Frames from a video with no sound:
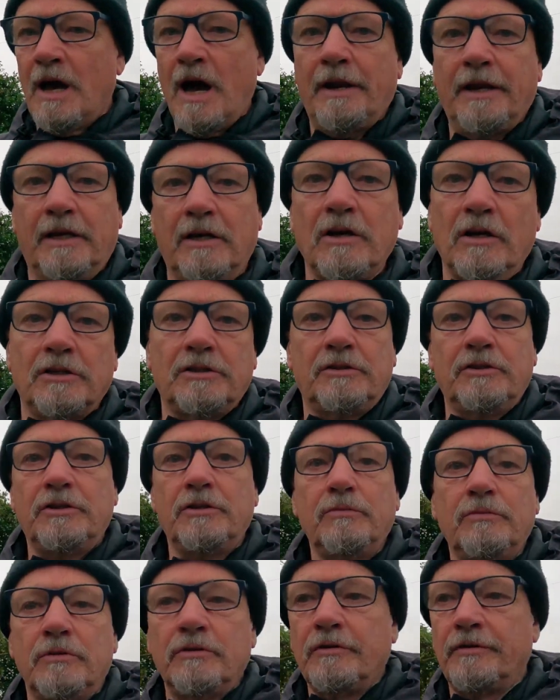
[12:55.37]
And it costs
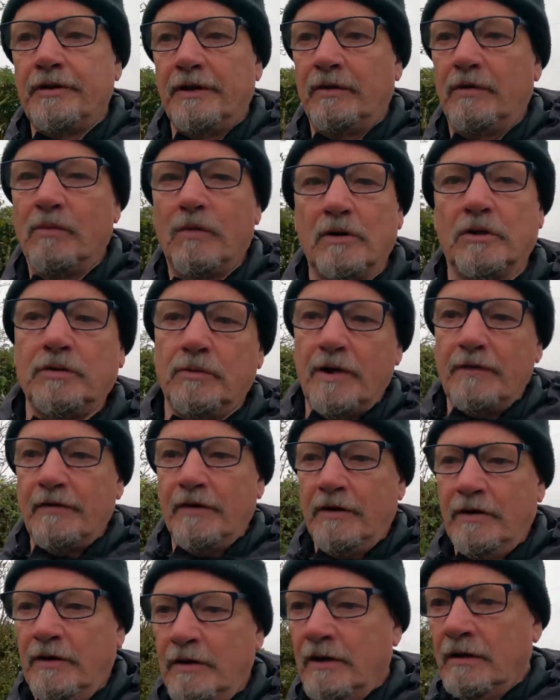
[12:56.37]
you nothing
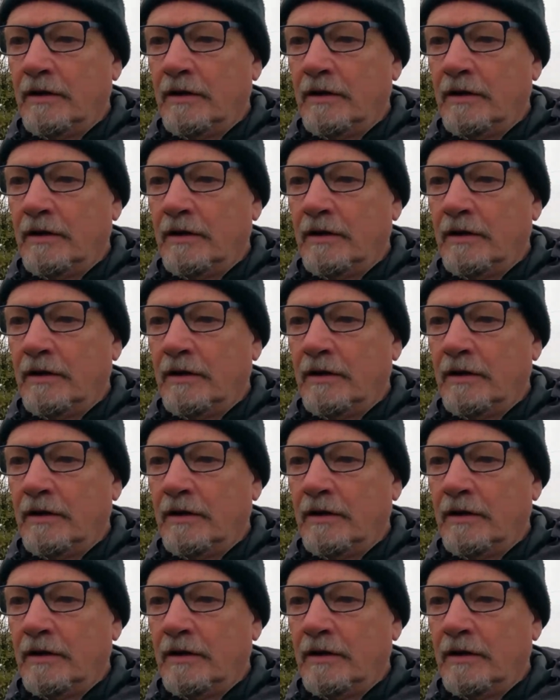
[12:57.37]
whatsoever,